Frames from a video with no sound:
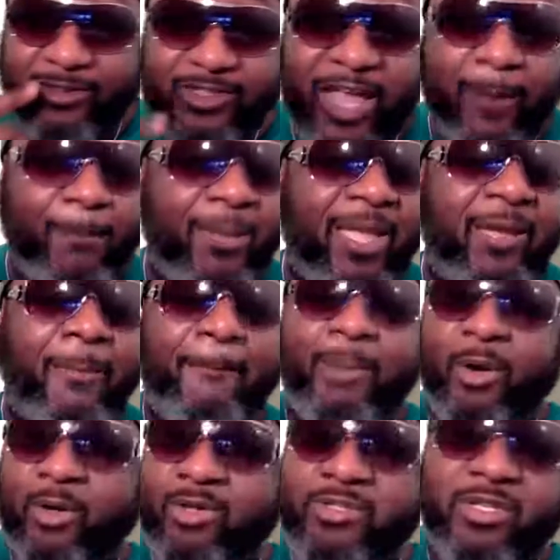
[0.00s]
stop being
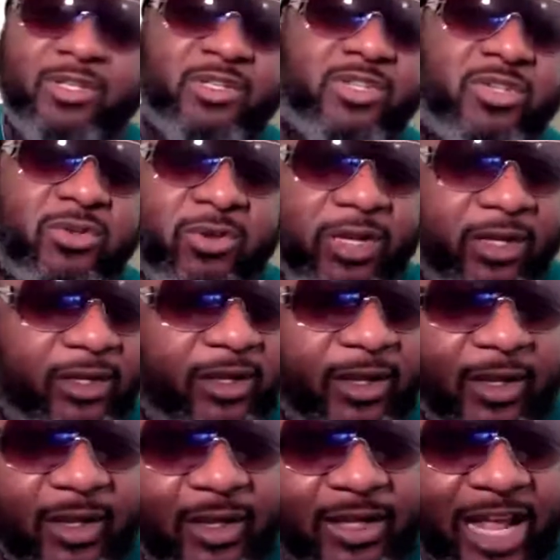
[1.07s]
bulls in the street.
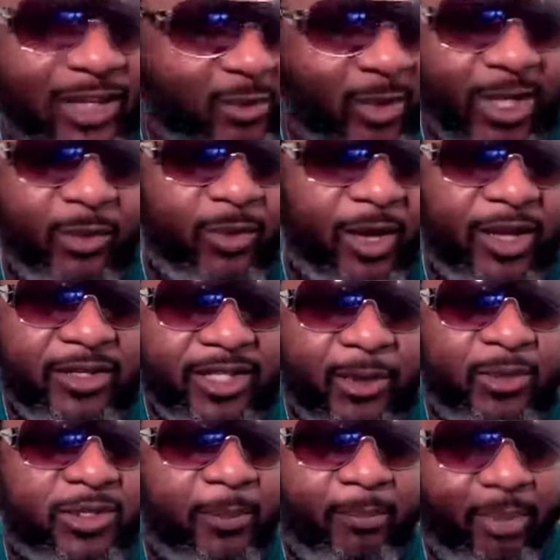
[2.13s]
That's what he was.
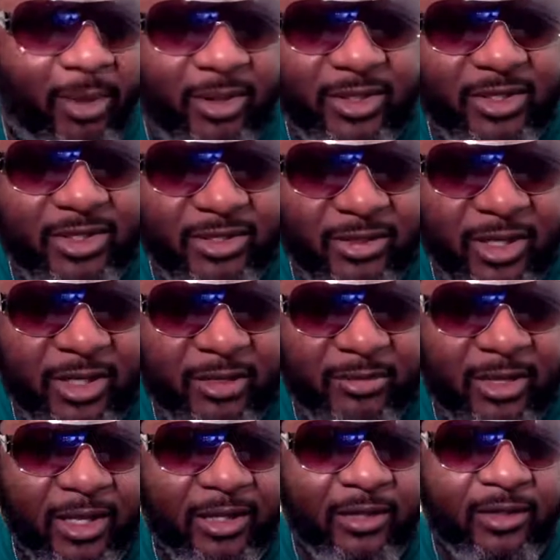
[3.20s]
He was a bull in the street,
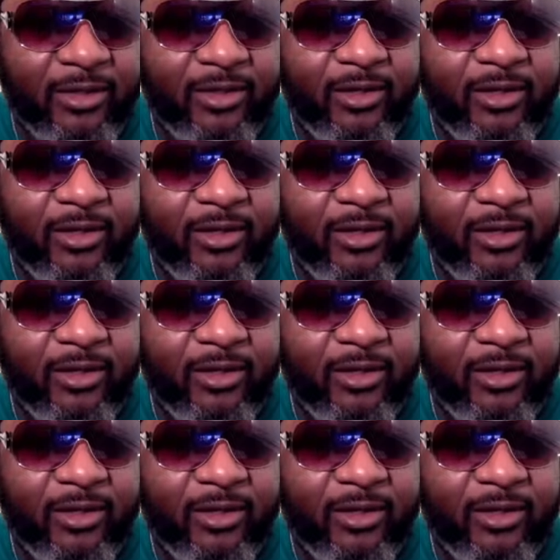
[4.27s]
man.